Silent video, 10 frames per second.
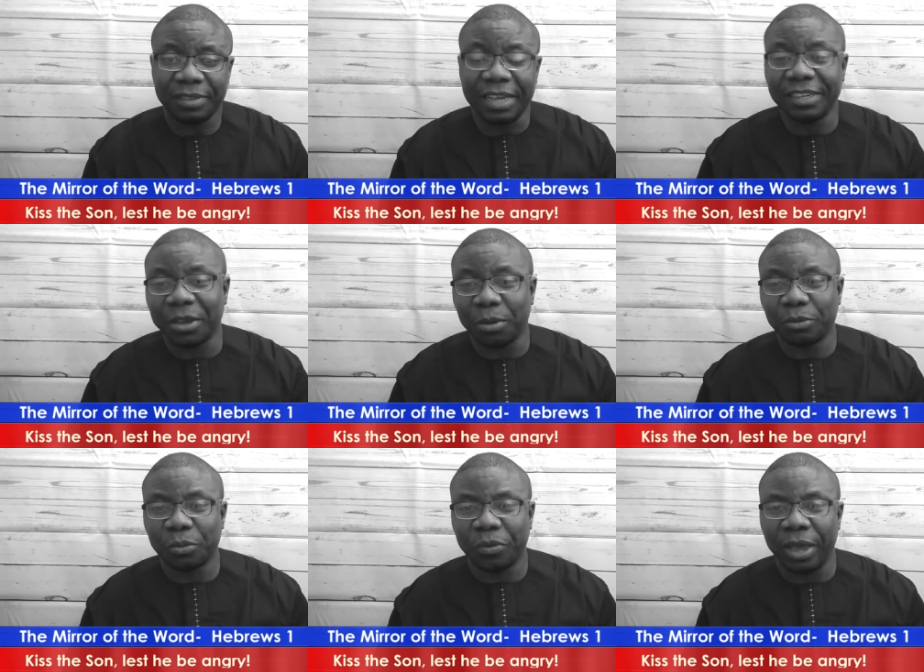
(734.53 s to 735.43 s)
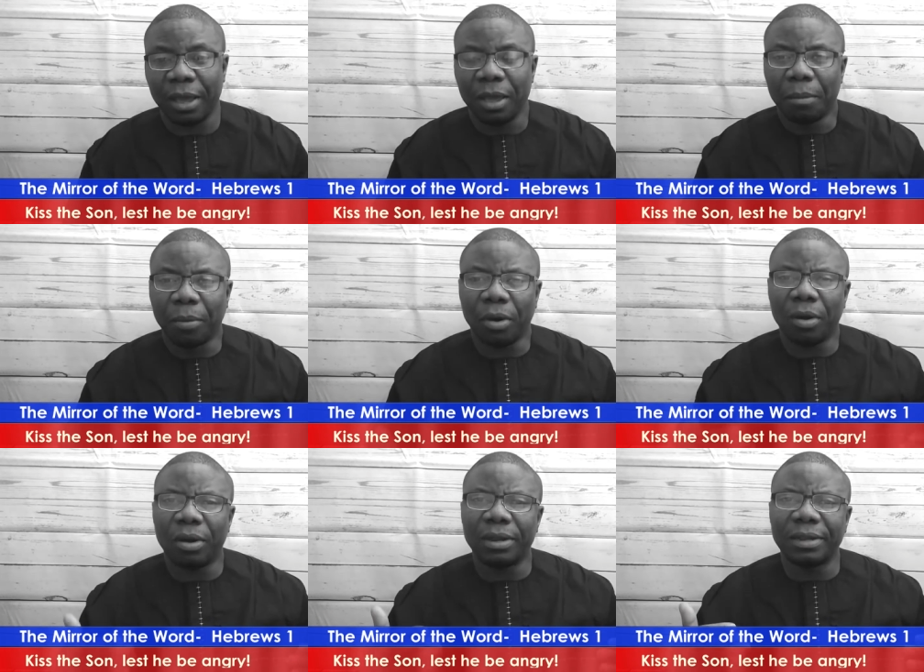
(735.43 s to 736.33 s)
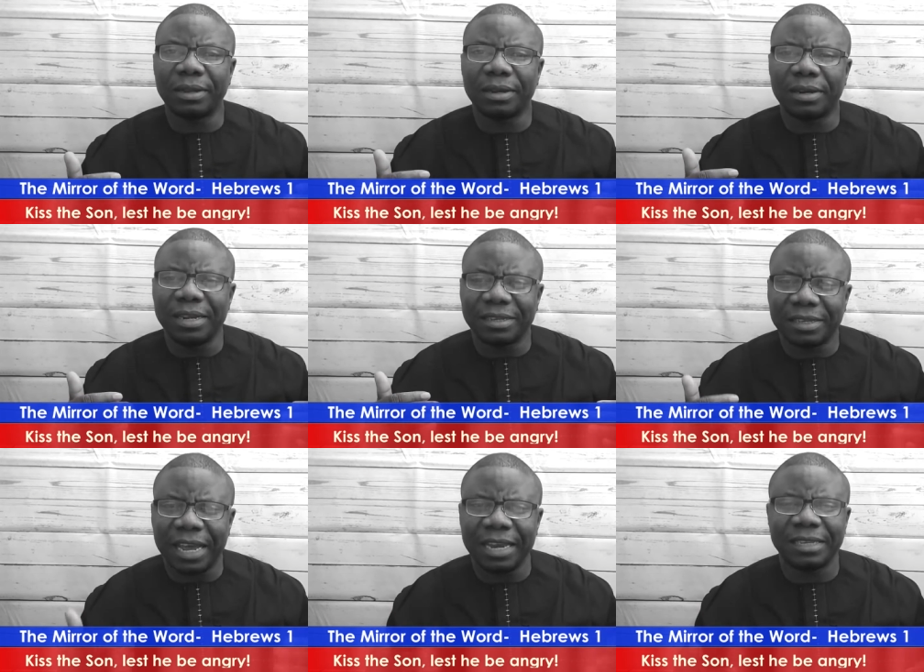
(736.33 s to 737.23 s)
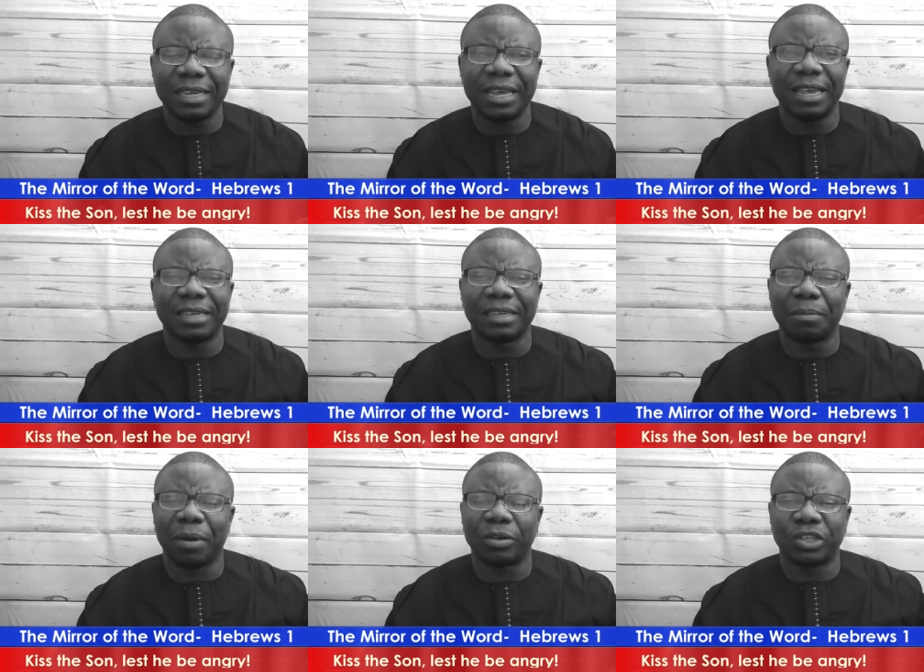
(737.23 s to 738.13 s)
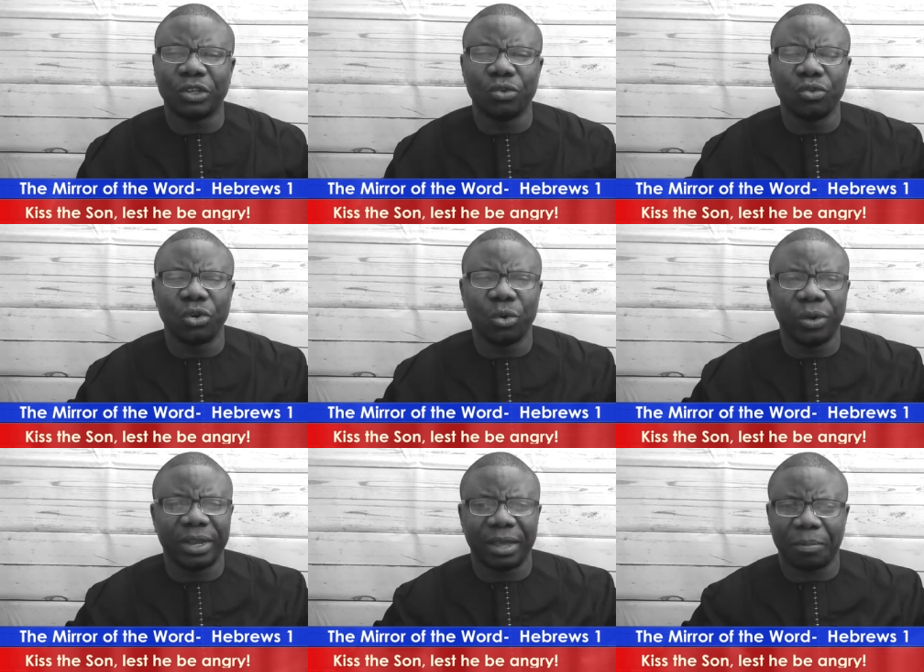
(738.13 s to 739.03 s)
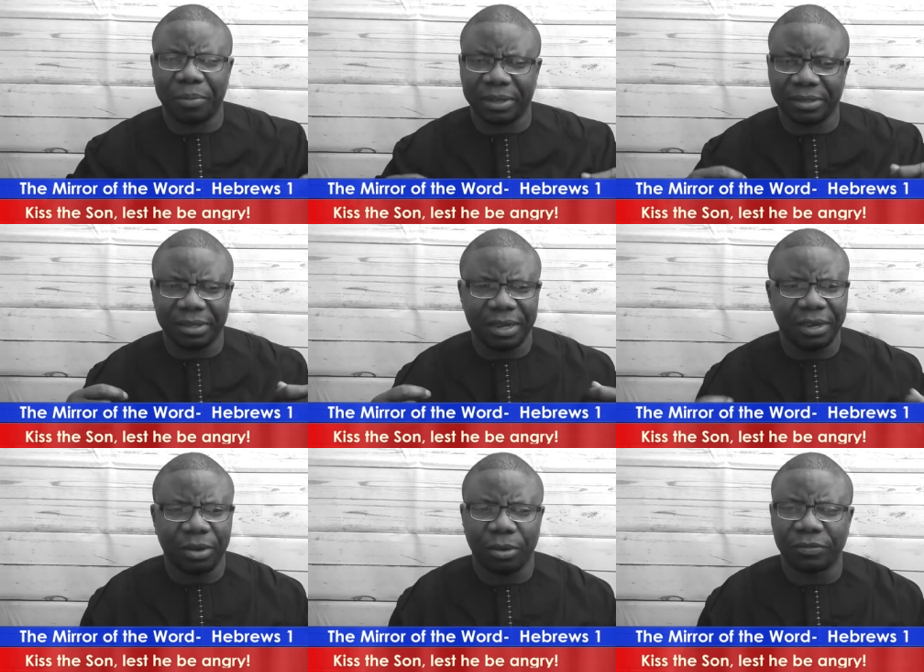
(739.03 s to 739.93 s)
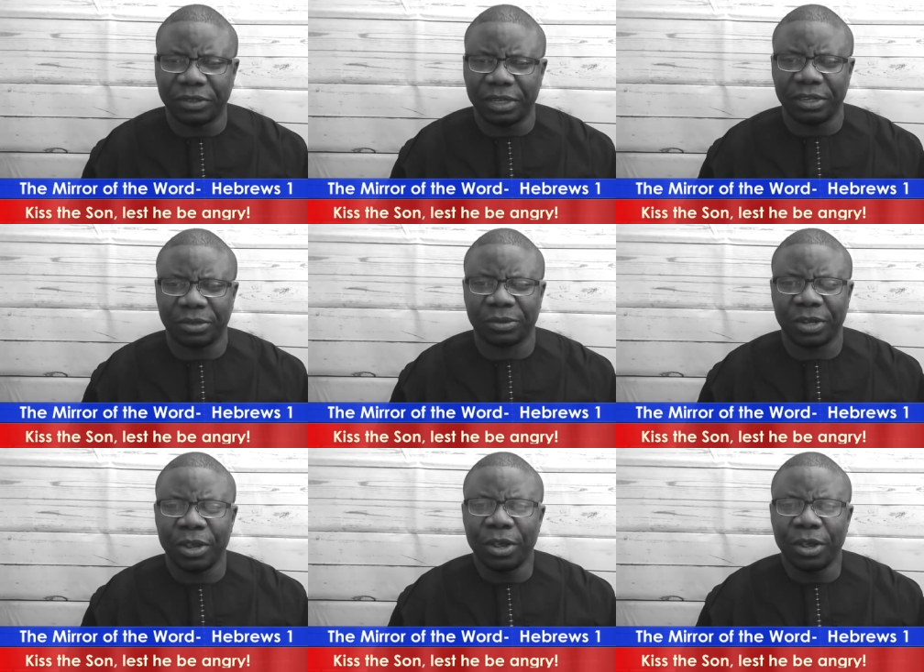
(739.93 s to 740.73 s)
as he come to prayer. But Christianity is about you knowing the person of Jesus.